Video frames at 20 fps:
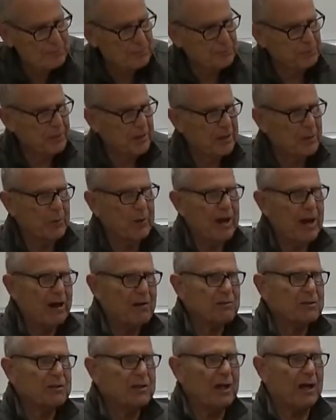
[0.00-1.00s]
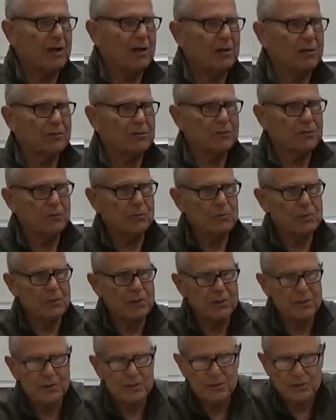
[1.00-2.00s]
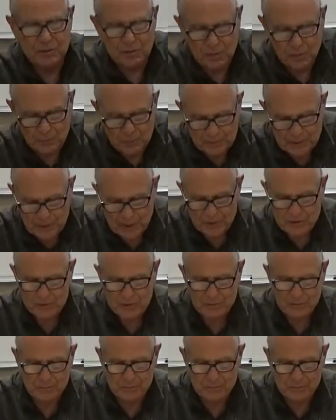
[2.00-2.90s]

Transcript: Plato and Aristotle, using this interpretation,